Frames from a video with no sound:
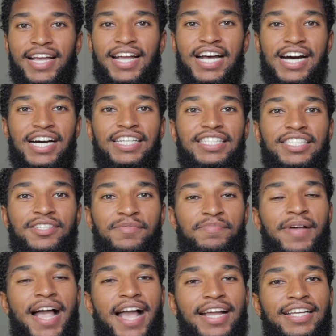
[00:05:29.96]
custom
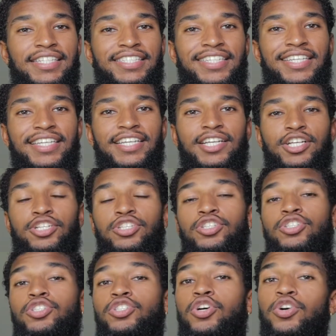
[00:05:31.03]
packaging
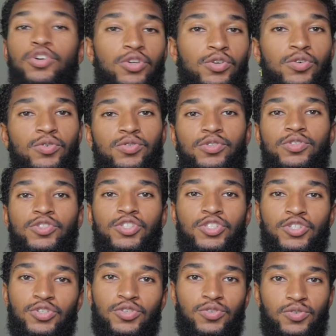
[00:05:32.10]
too
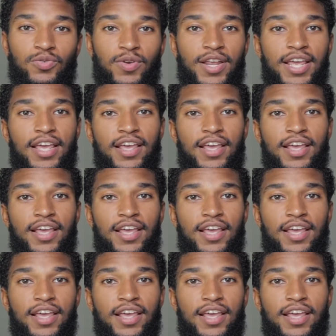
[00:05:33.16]
soon.